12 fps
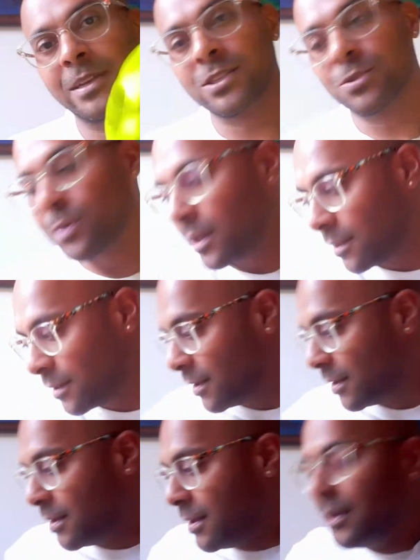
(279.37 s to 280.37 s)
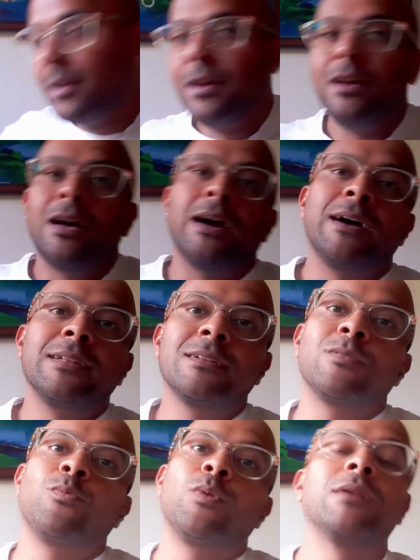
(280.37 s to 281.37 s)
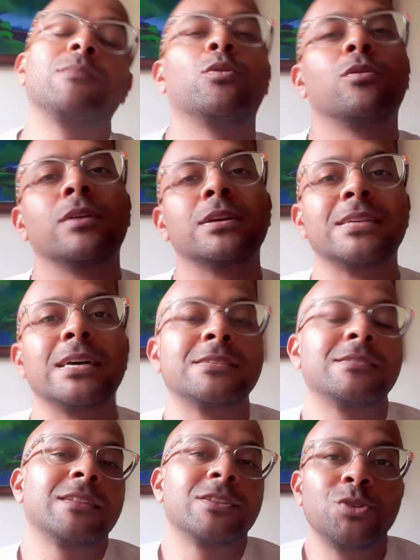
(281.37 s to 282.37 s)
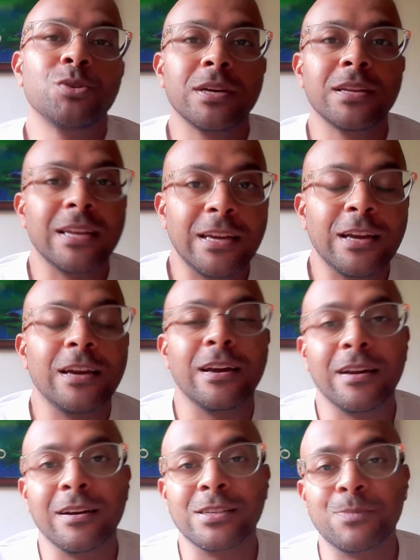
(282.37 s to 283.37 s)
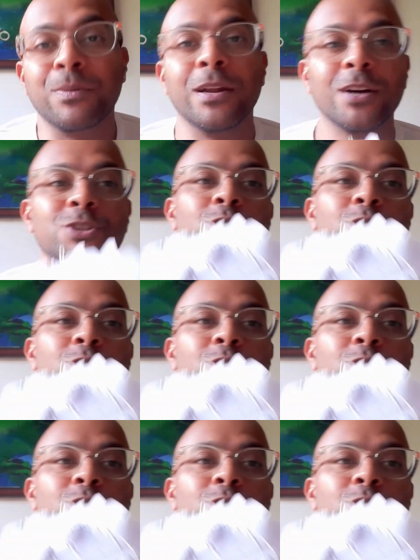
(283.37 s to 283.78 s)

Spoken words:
as well. And one more accessory that you can splurge